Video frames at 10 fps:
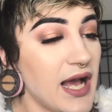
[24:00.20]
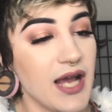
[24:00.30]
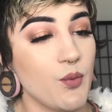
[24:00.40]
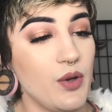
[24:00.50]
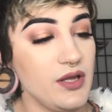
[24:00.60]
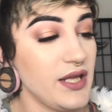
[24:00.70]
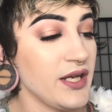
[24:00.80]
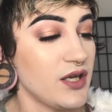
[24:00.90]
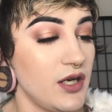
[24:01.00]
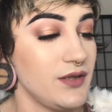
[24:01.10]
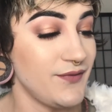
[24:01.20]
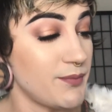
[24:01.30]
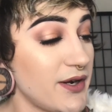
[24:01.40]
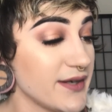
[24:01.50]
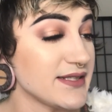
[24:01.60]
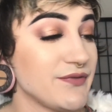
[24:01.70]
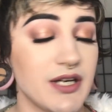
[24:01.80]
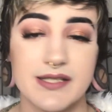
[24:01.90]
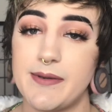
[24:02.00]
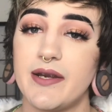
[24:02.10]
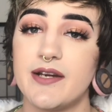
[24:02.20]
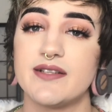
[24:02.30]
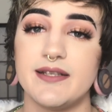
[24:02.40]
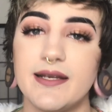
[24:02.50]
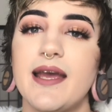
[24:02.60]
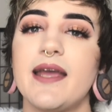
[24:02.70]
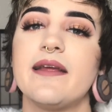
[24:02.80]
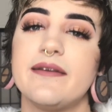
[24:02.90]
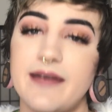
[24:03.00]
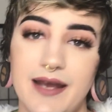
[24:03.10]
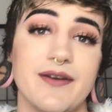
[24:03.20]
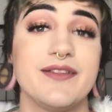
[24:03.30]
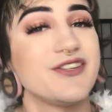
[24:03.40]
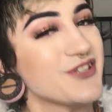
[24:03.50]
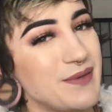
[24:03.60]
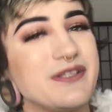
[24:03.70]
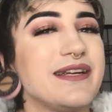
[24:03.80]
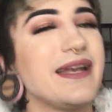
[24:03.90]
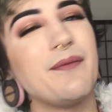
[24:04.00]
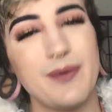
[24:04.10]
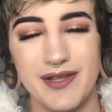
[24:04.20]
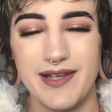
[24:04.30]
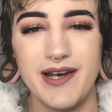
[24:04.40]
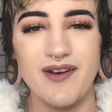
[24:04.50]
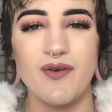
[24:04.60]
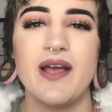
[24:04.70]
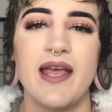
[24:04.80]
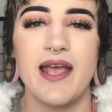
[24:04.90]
I will link all of the products I've talked about here today down in the description below.